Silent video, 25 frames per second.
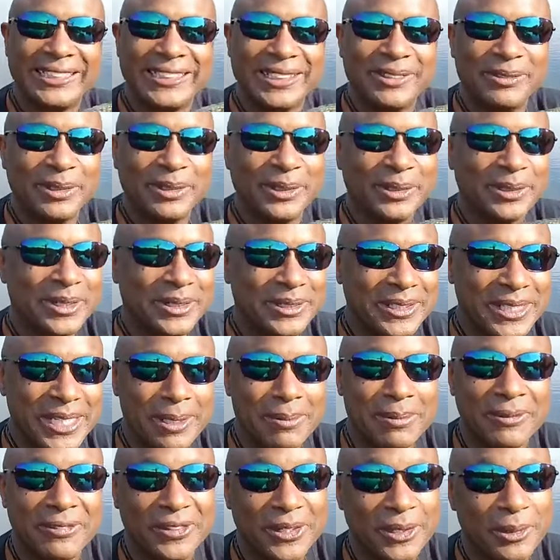said we were going to
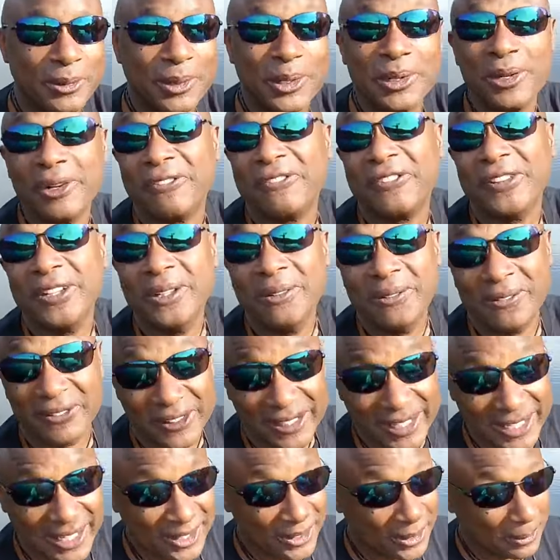keep a few. We're going to film
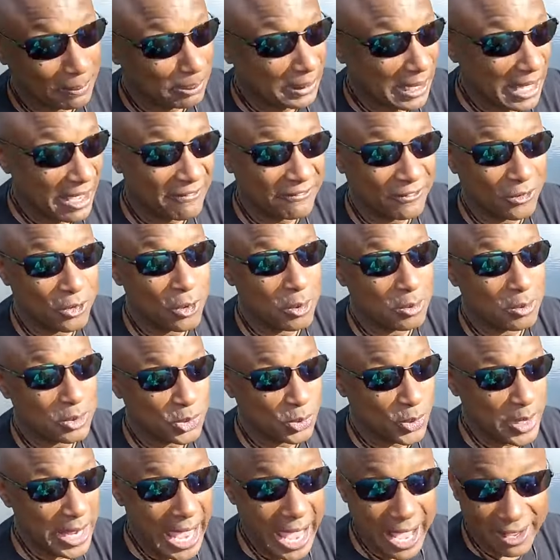for other platforms.
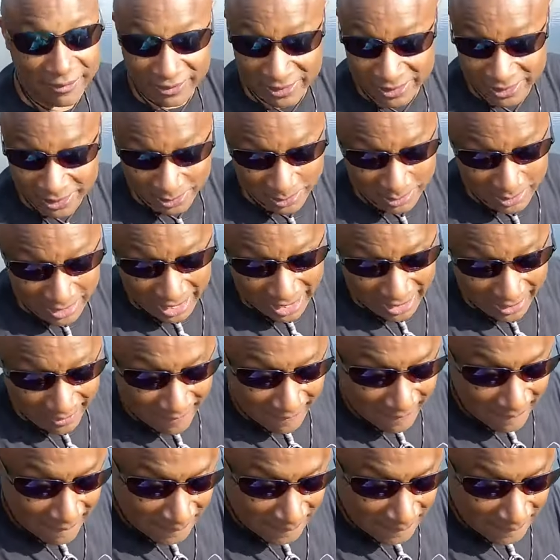We have to do that.